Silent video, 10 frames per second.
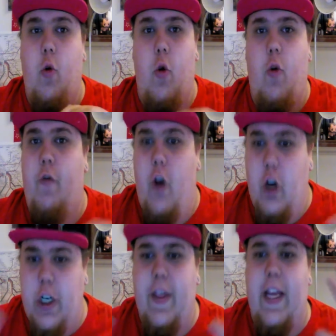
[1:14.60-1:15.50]

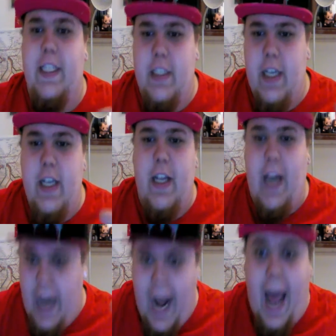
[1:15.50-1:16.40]
Unfortunately,
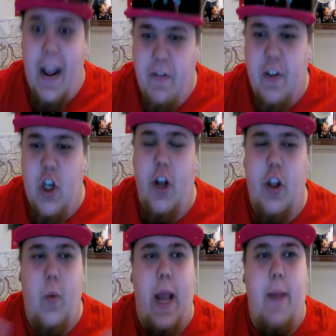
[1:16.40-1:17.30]
life has got in
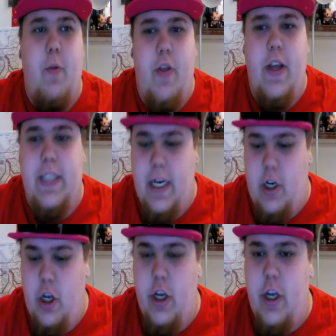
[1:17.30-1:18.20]
the way, but things are
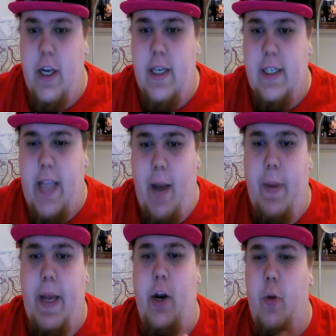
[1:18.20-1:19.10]
going to start
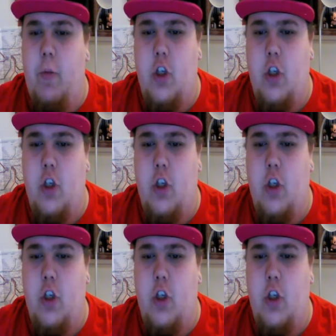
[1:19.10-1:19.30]
picking up.